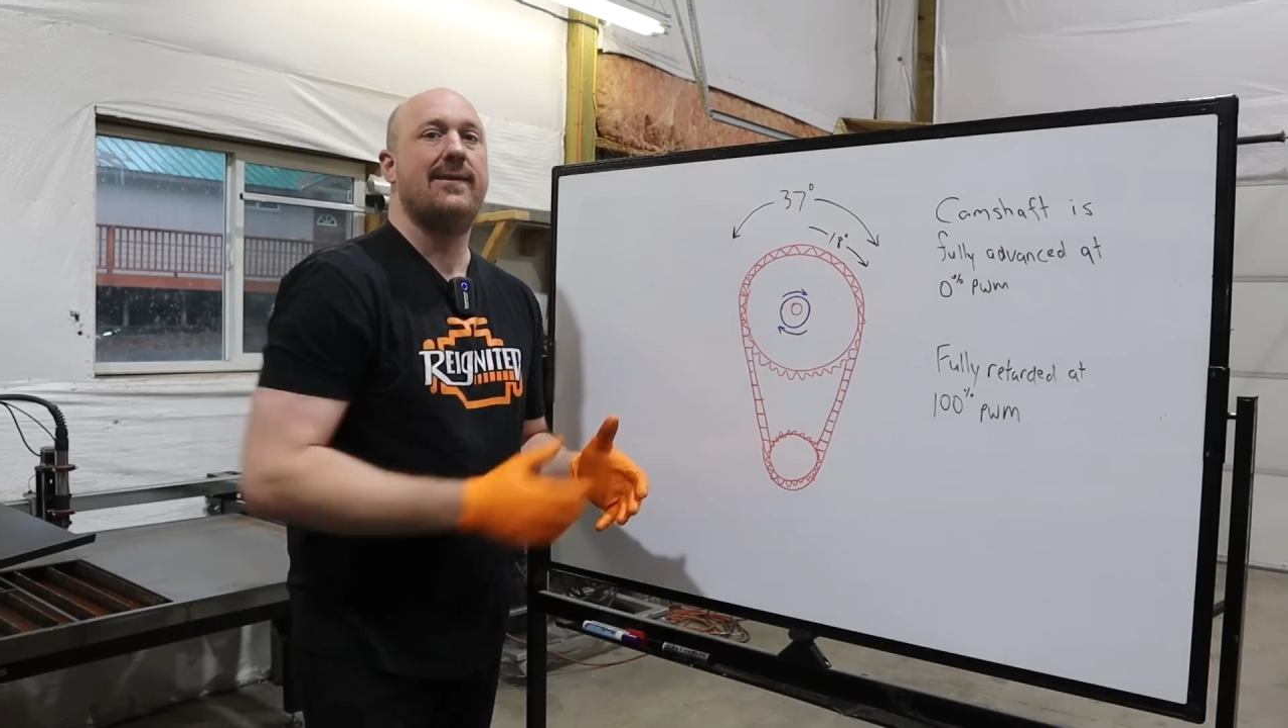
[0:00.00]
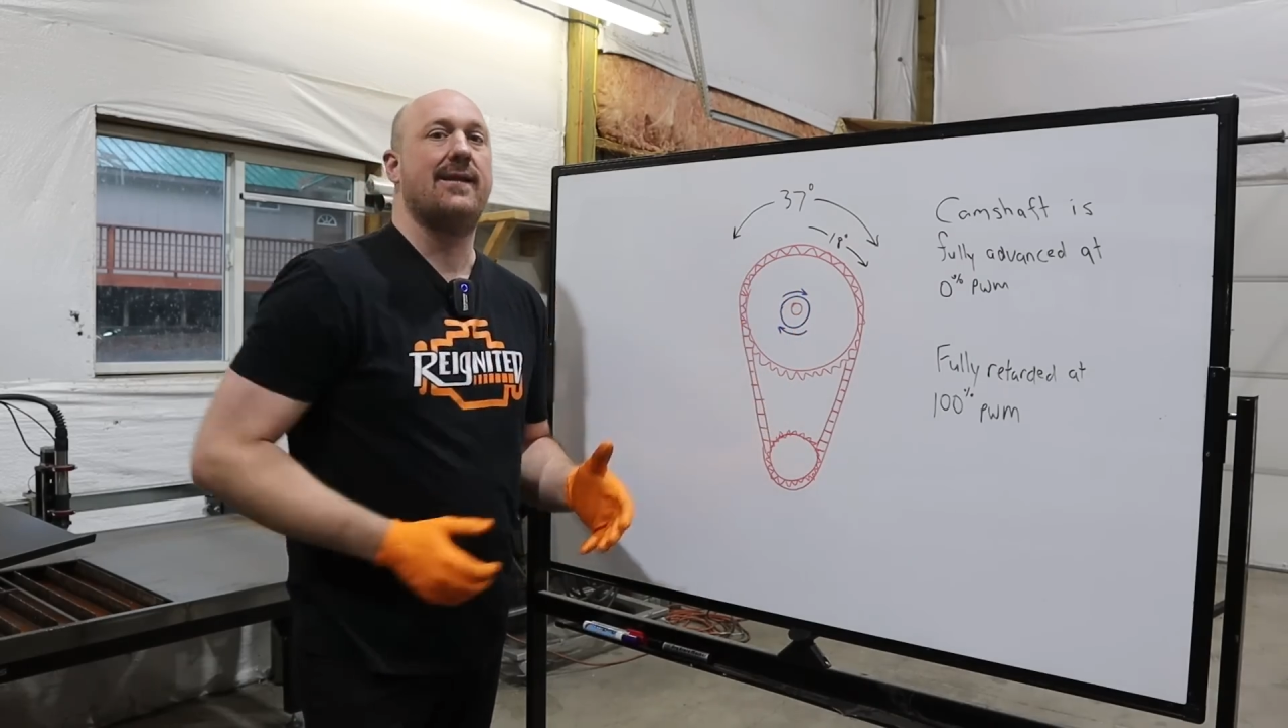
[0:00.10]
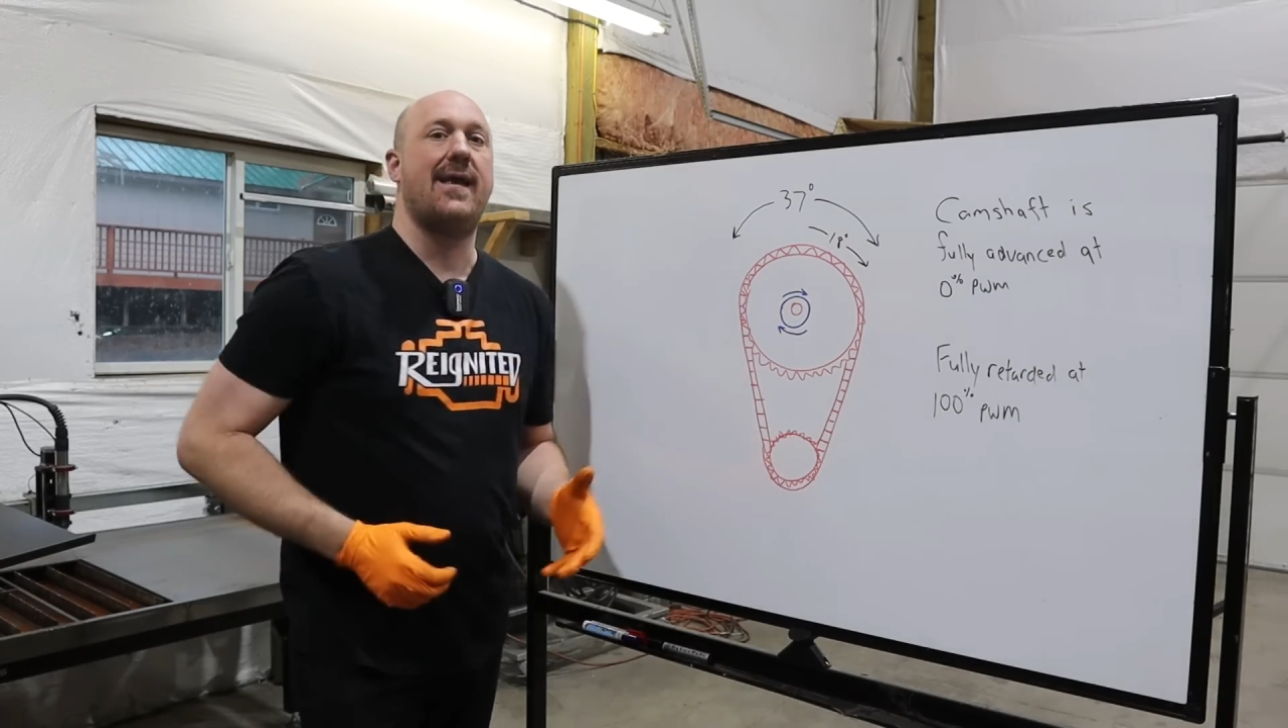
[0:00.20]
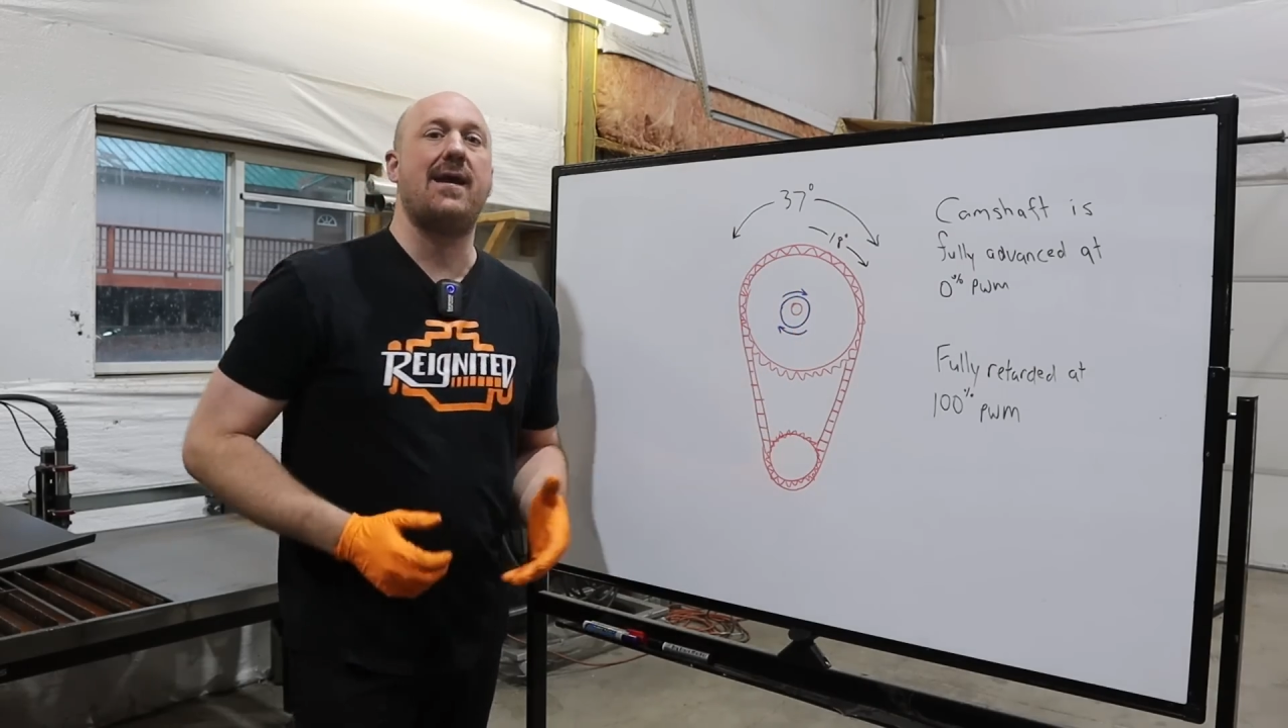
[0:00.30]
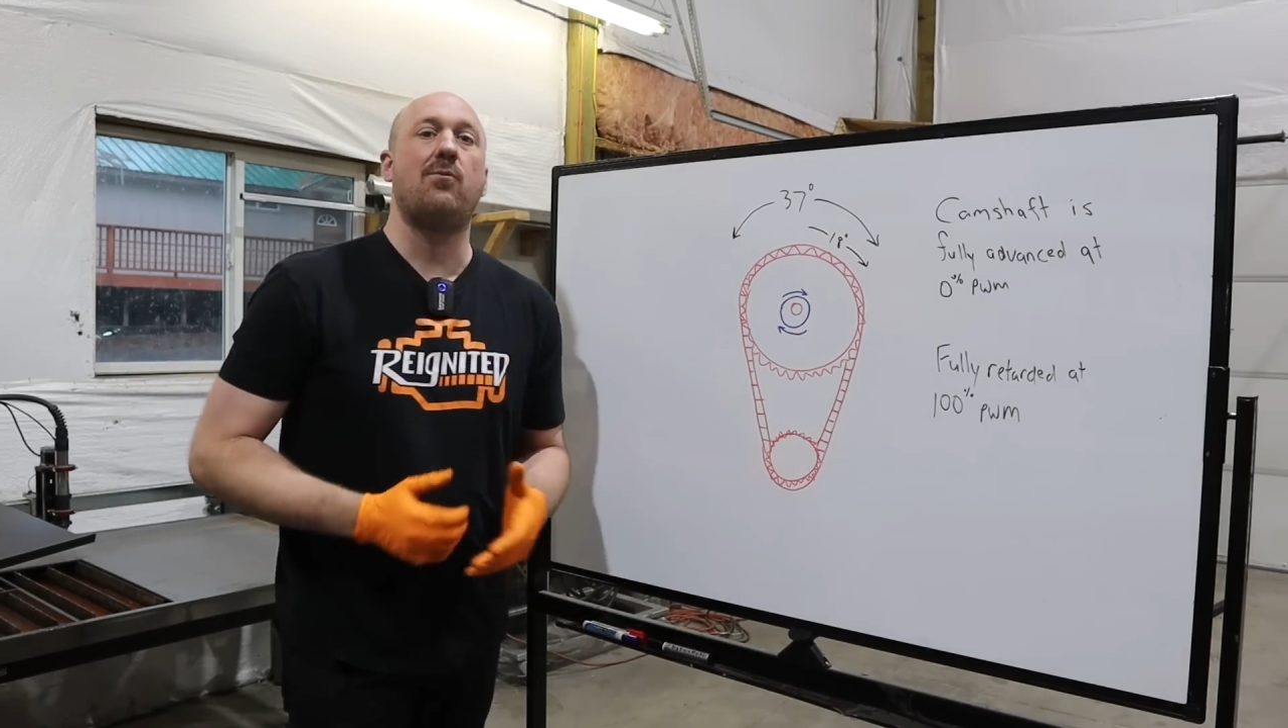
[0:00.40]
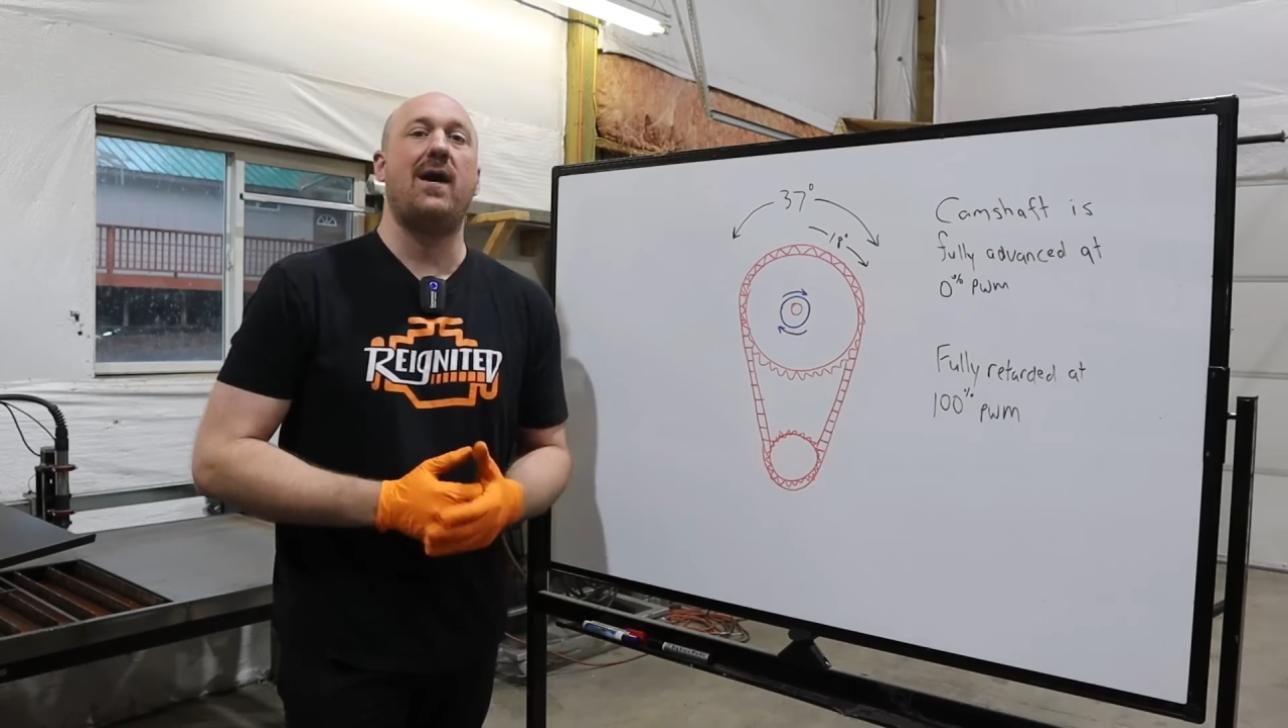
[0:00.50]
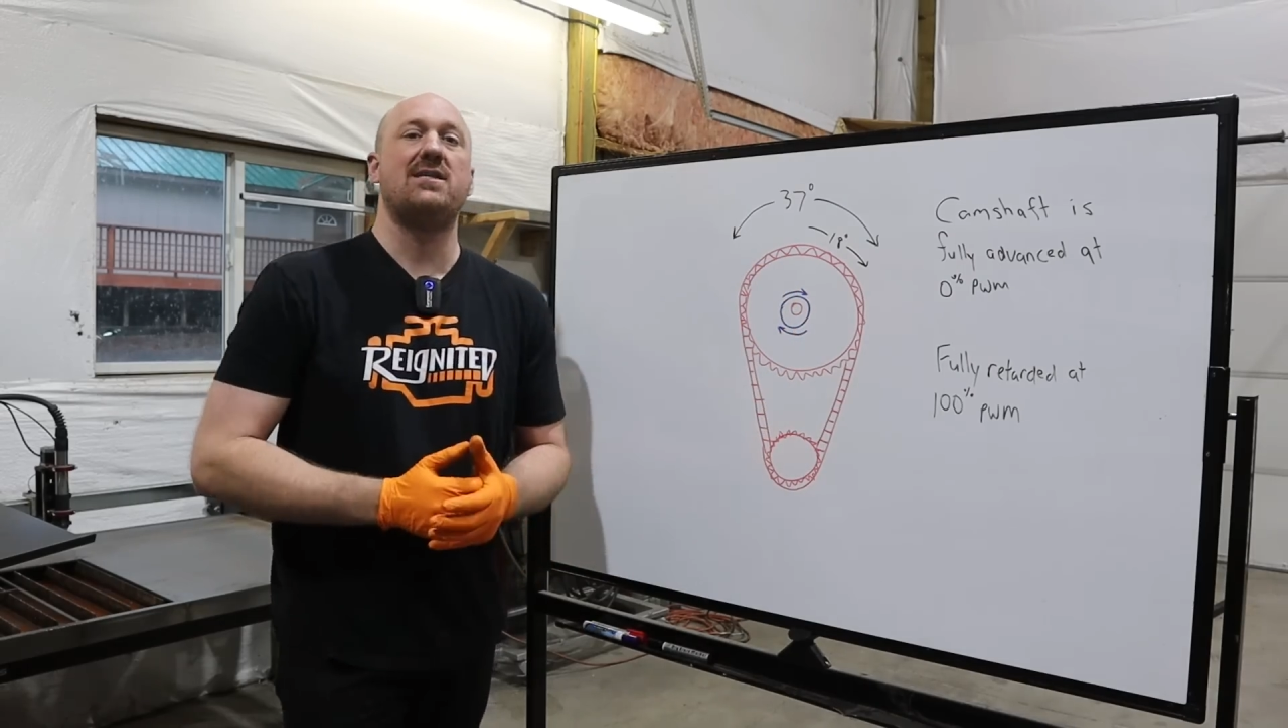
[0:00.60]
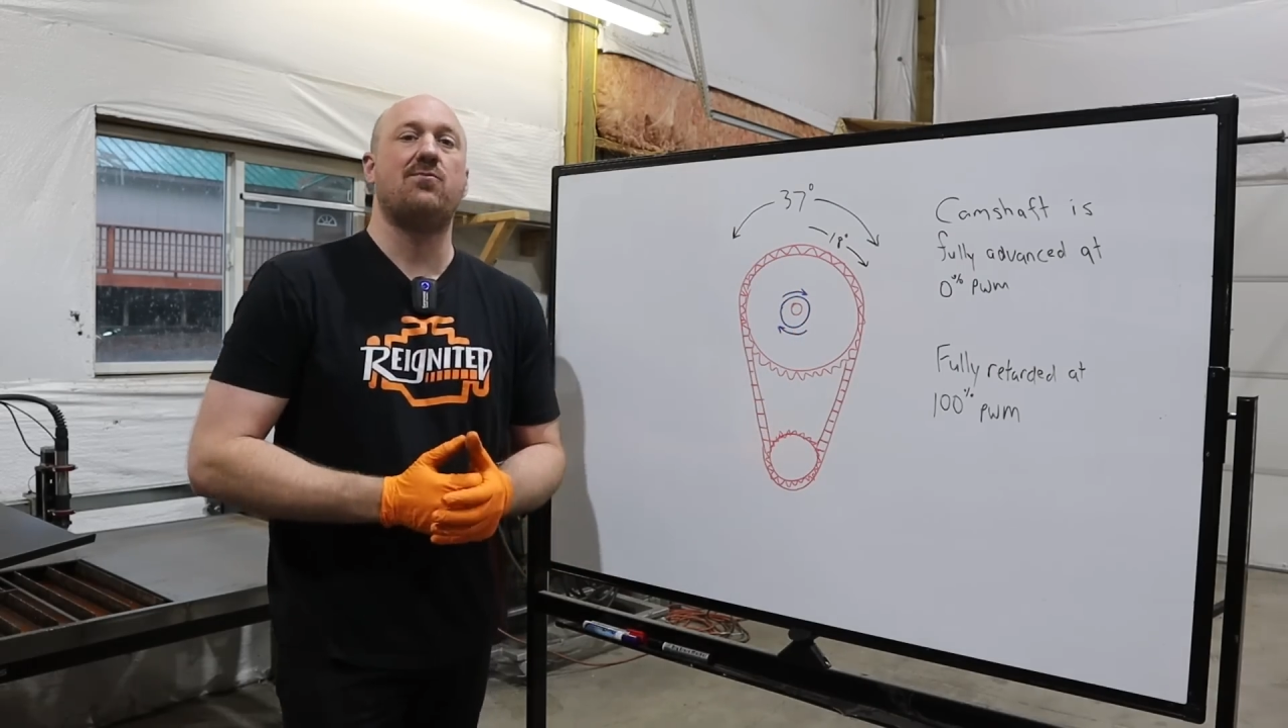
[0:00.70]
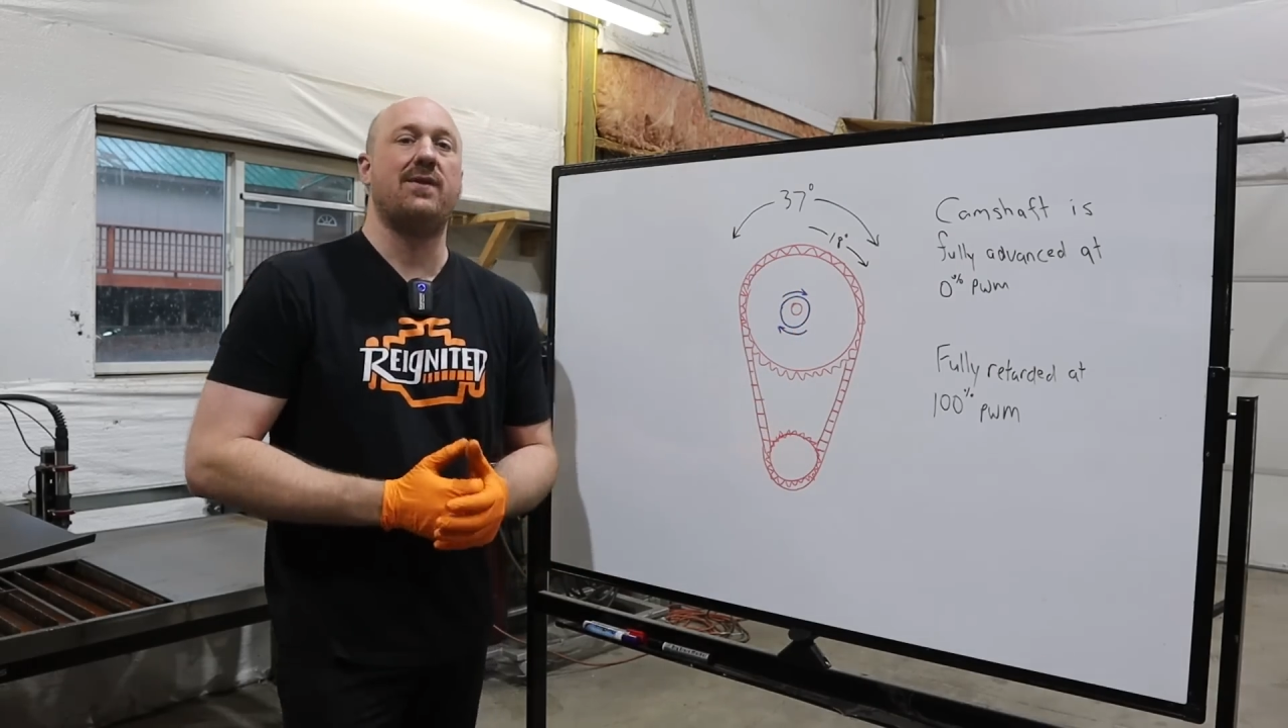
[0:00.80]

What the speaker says: Now, likewise,